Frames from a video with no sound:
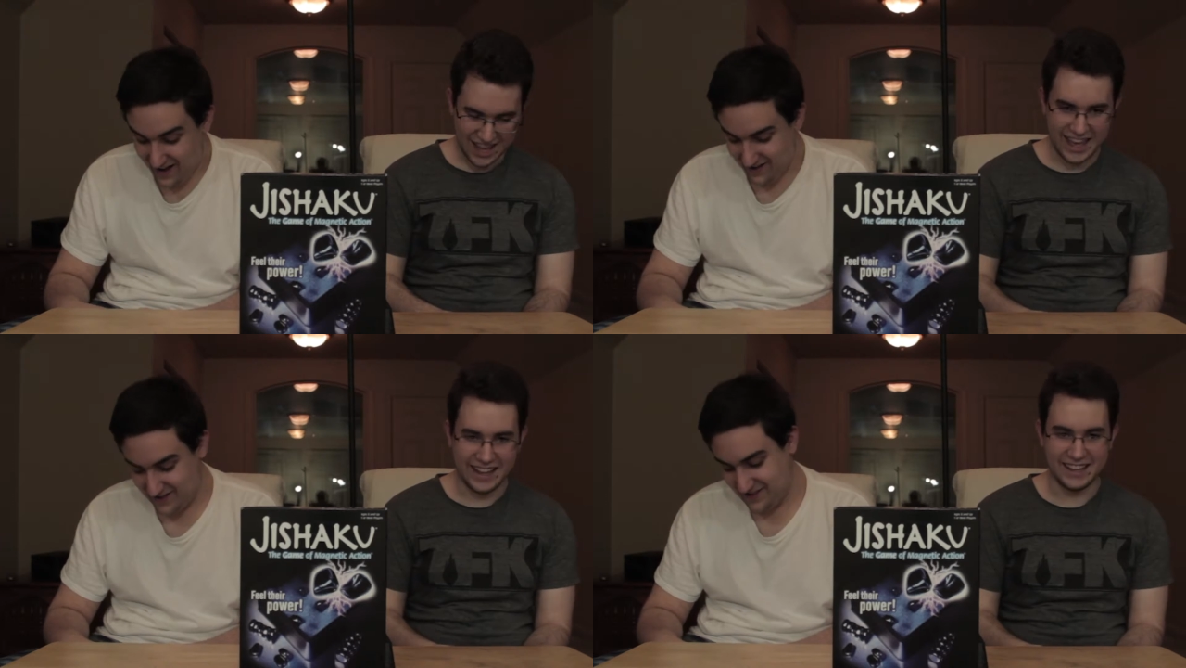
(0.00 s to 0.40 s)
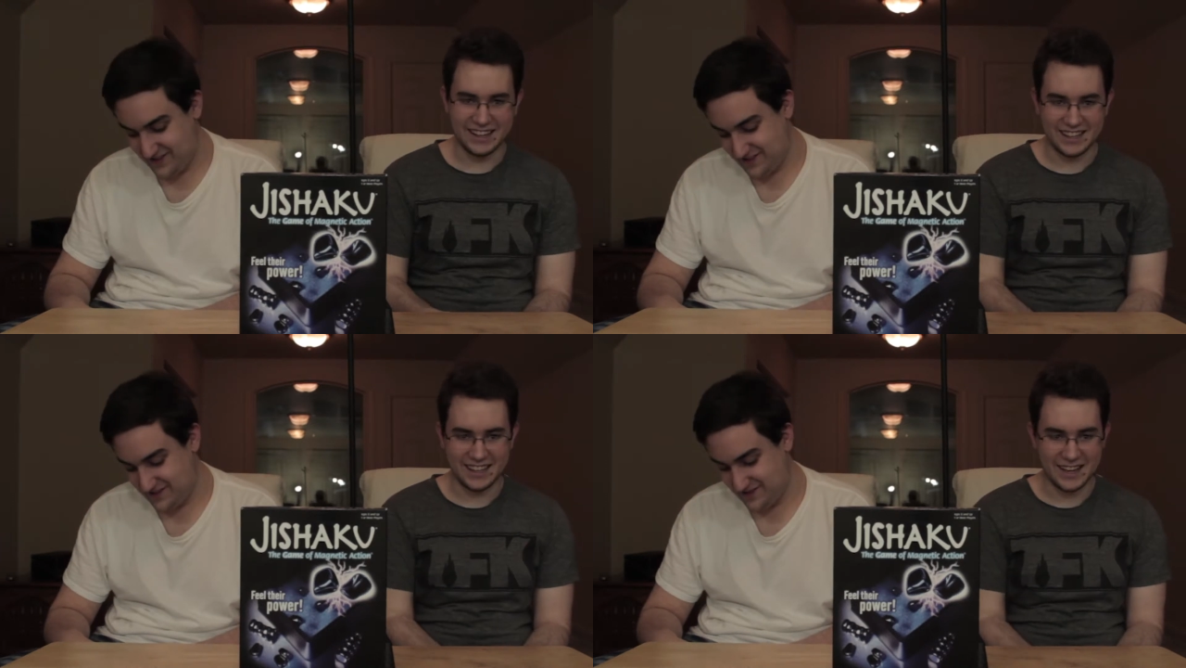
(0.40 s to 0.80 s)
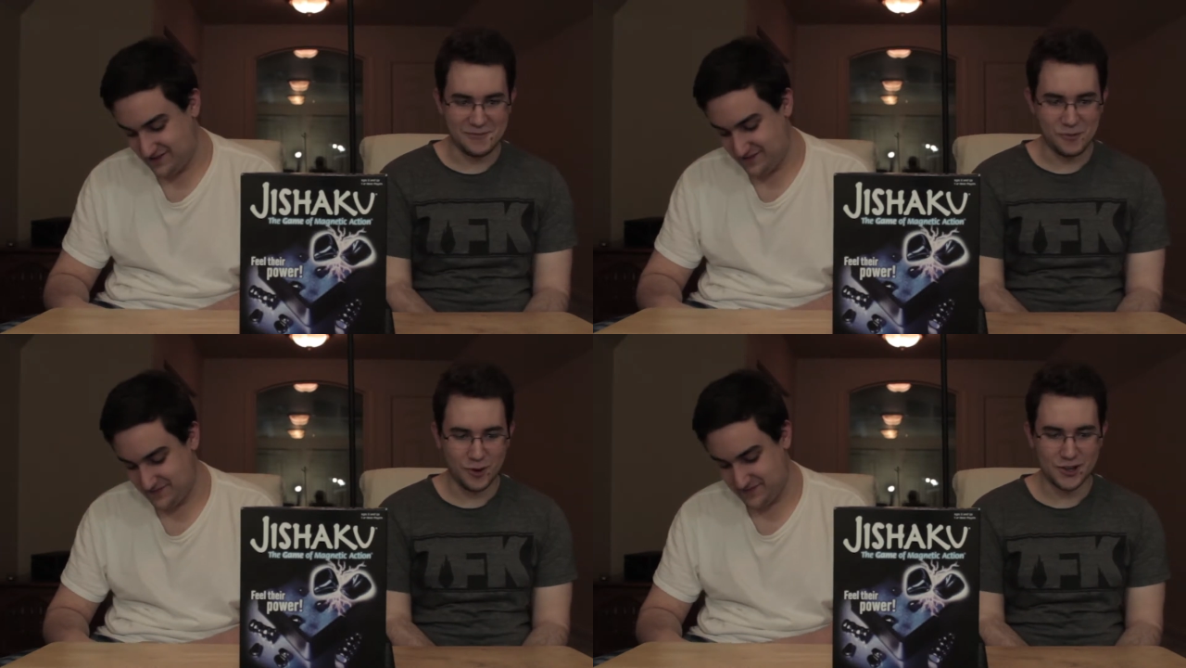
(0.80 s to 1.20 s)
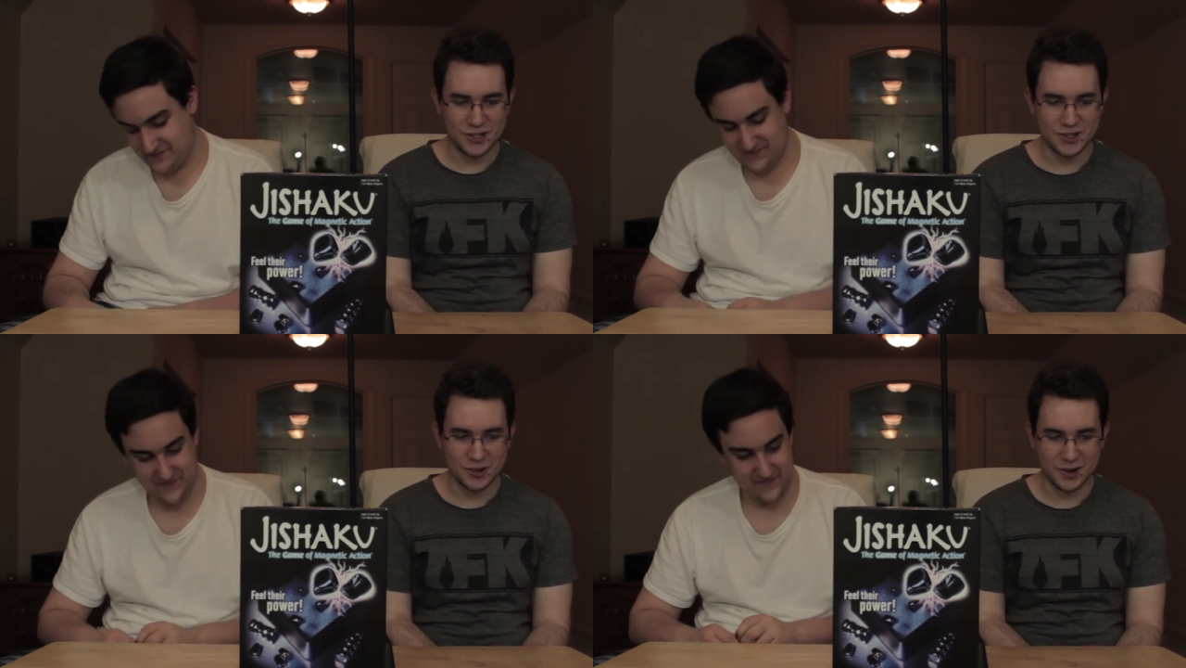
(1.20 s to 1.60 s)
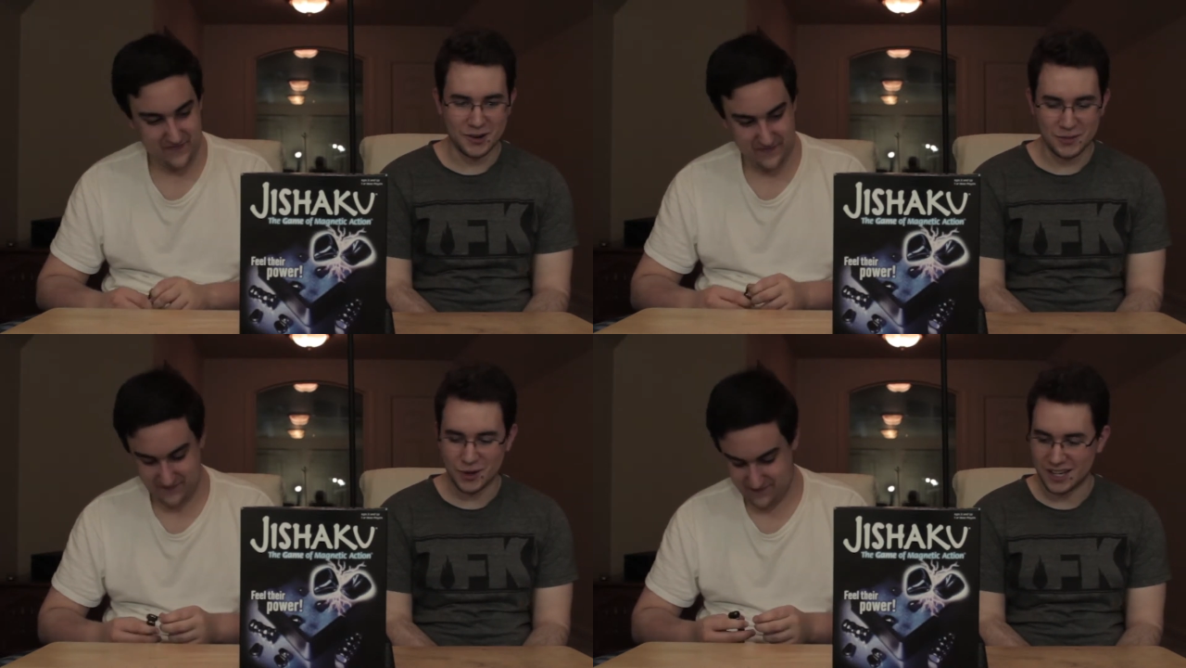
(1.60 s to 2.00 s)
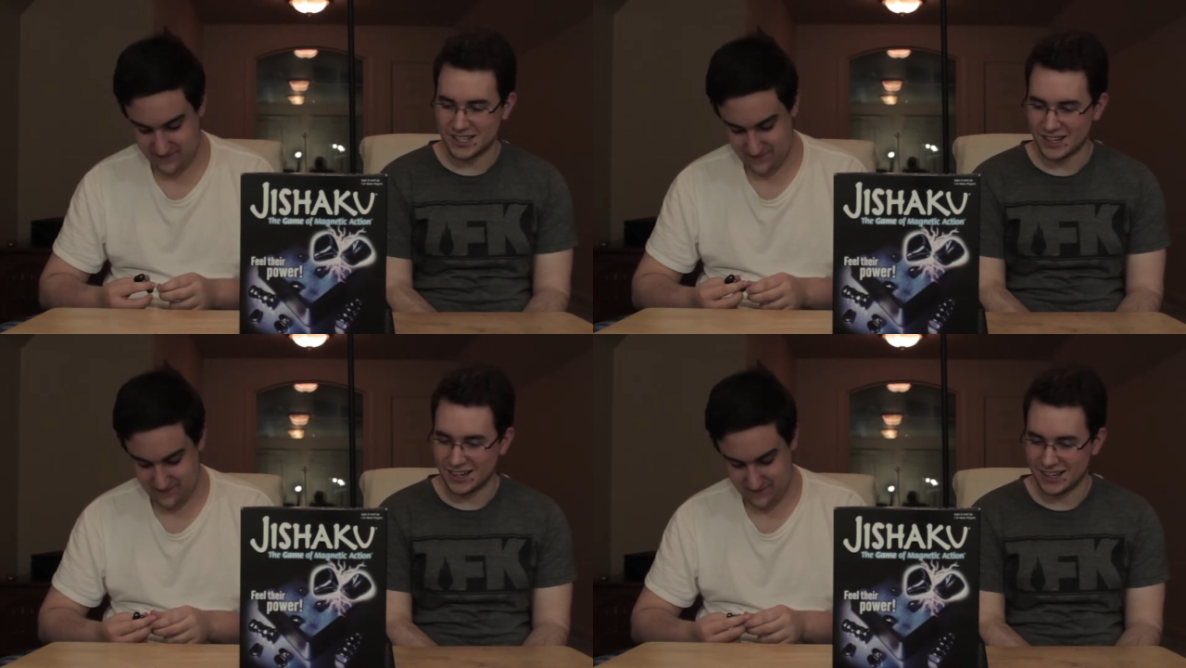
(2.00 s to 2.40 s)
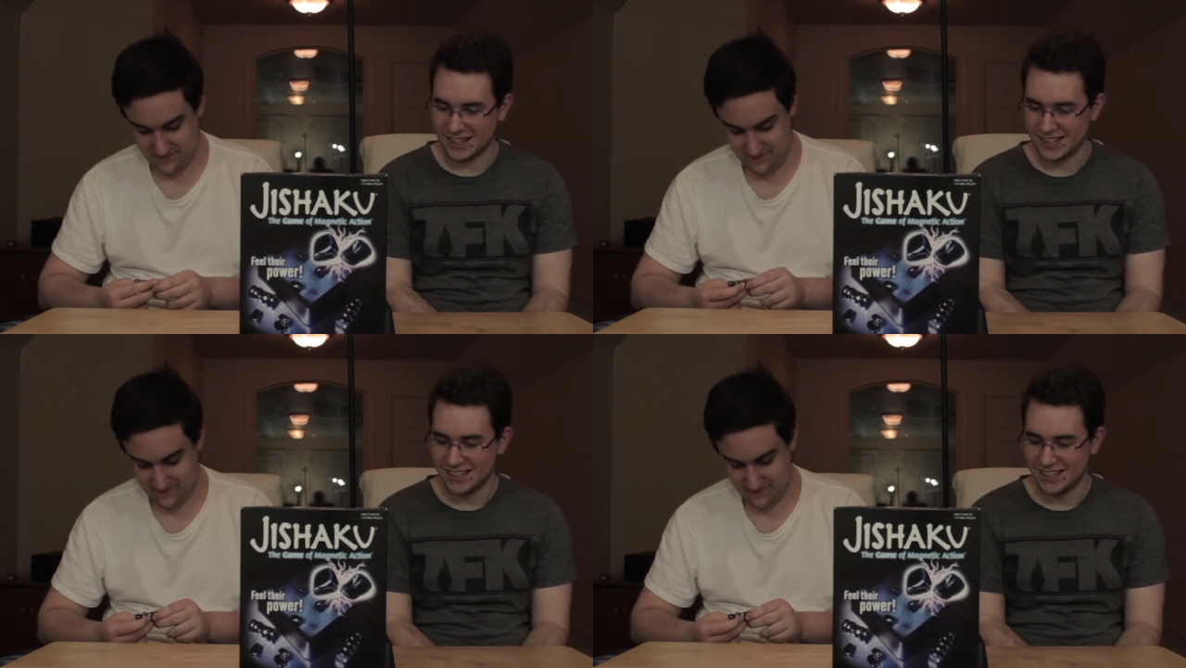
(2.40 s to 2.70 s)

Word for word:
Speaker 1: Eight. I'm one short of where I started.